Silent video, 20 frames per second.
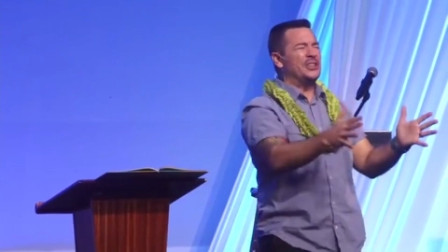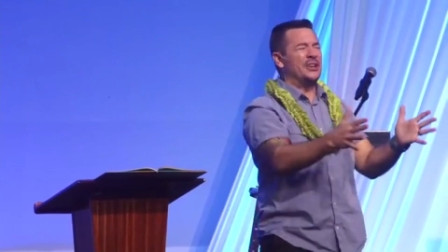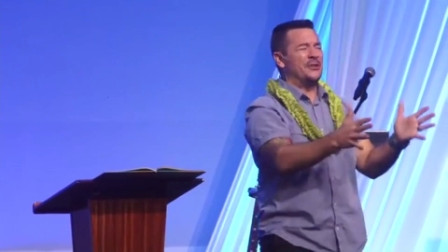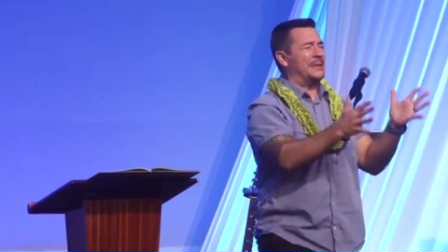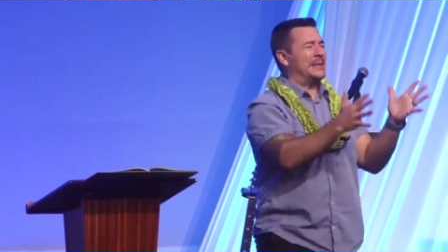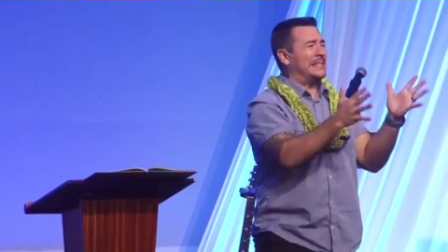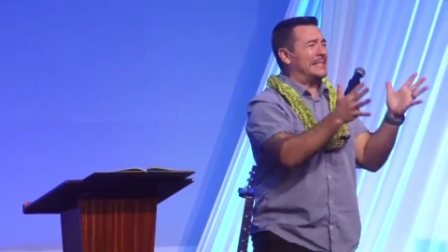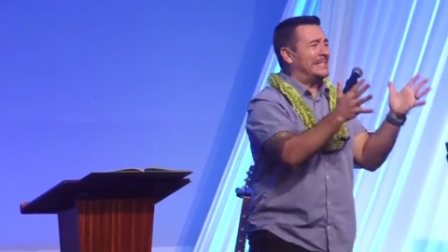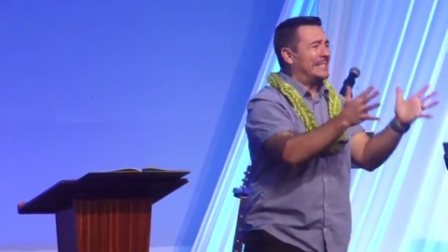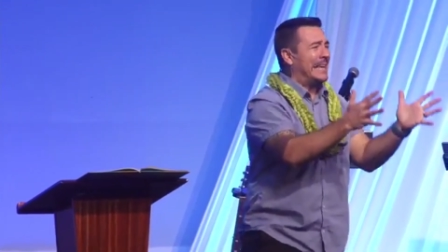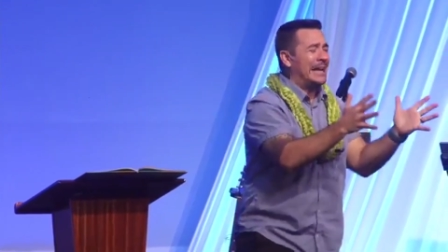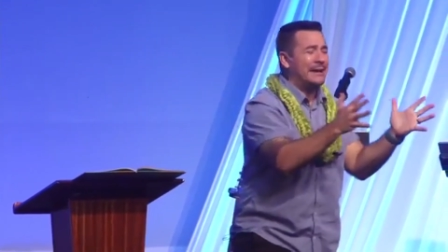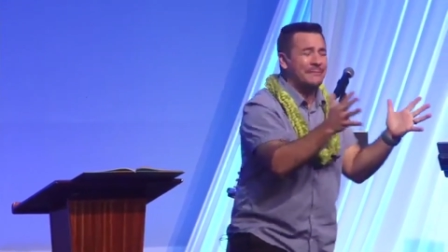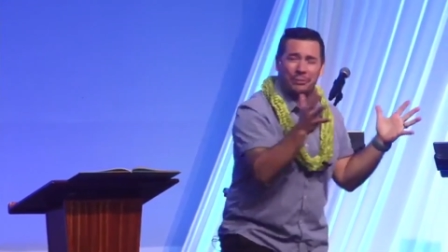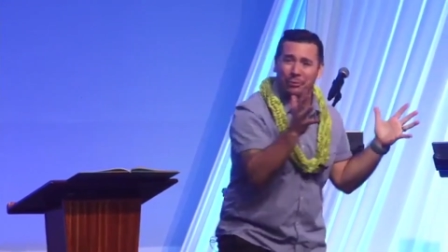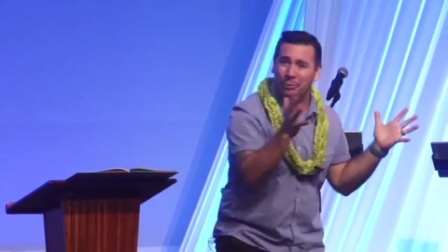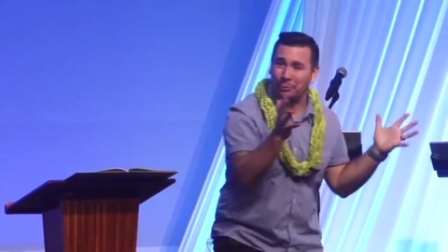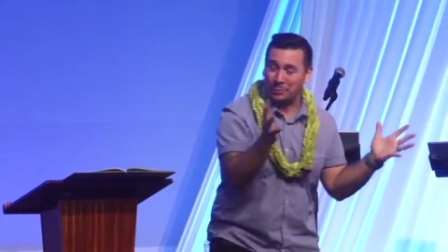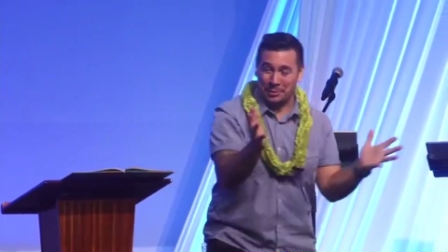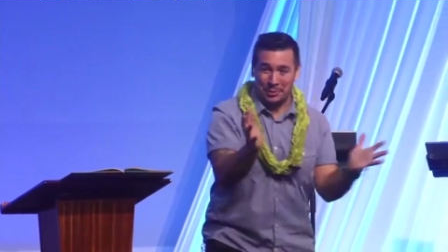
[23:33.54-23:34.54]
have been saved
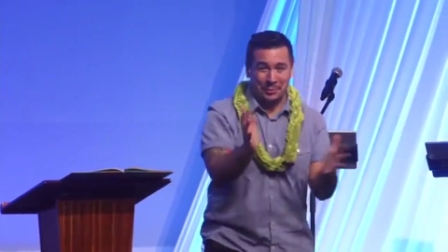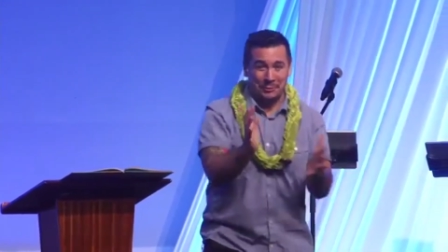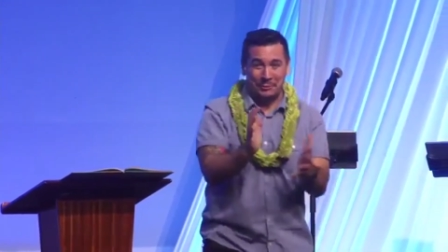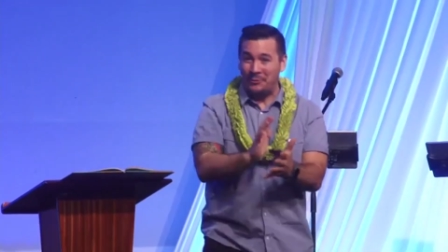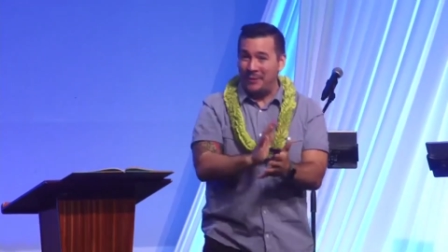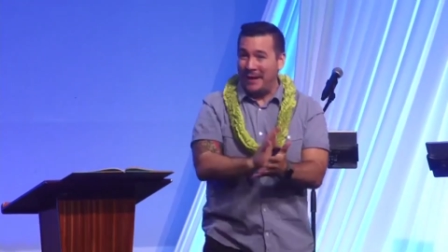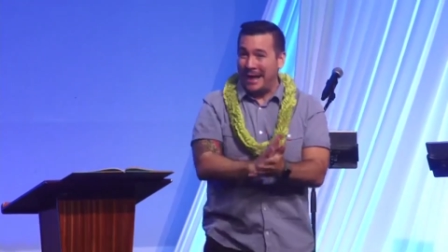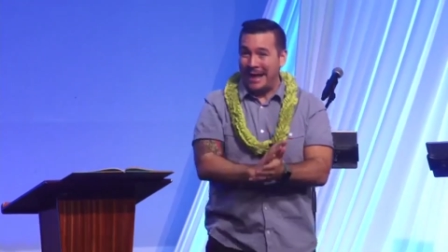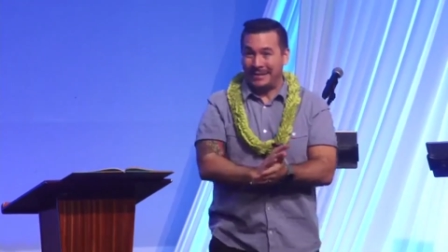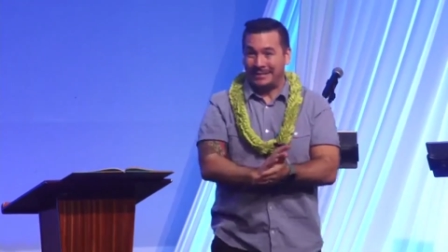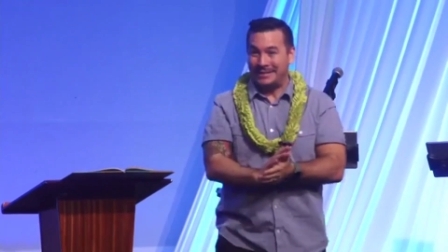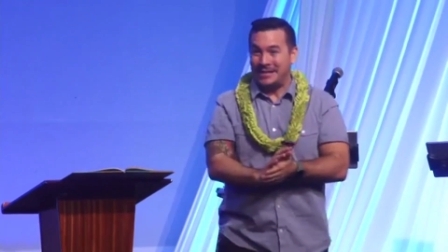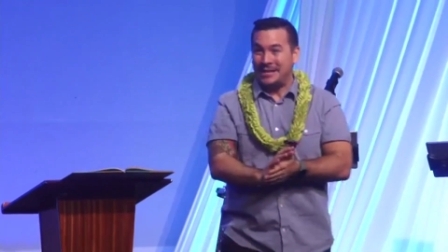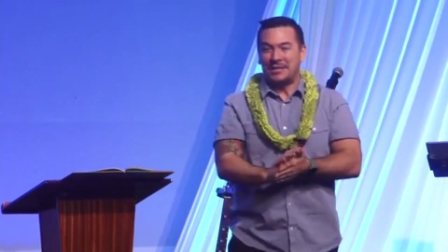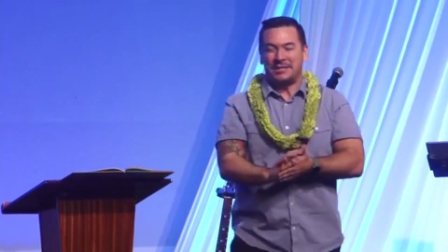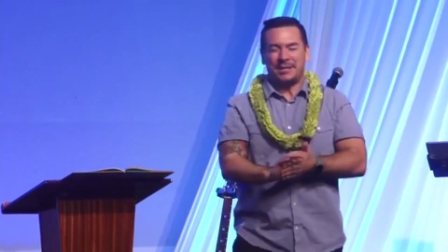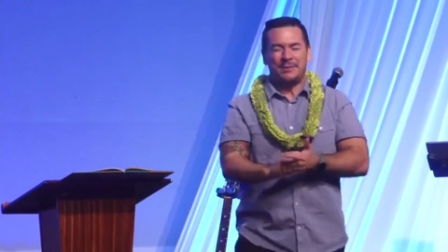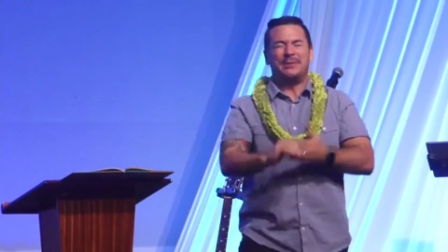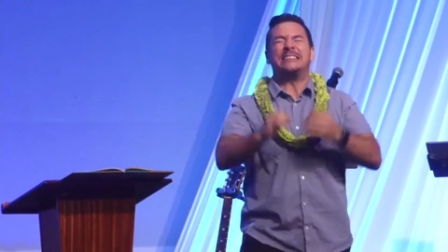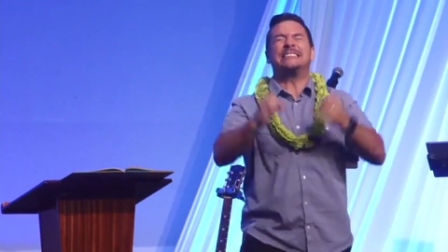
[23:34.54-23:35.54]
through faith.
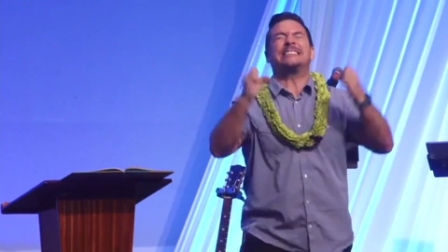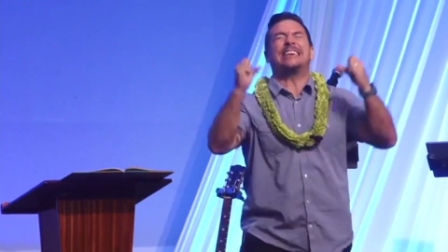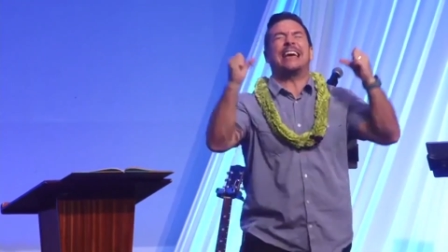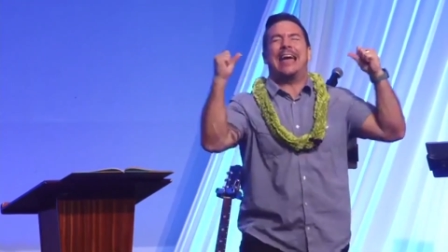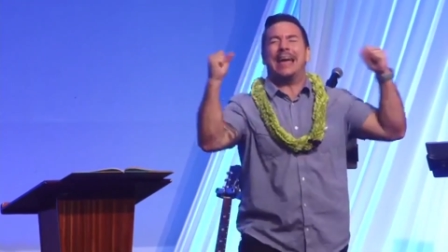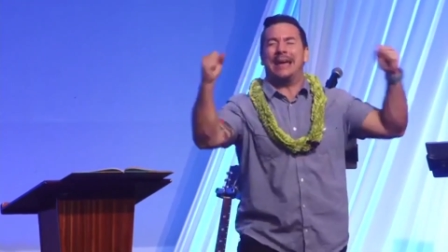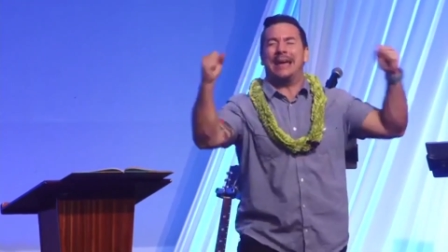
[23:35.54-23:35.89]
Somebody say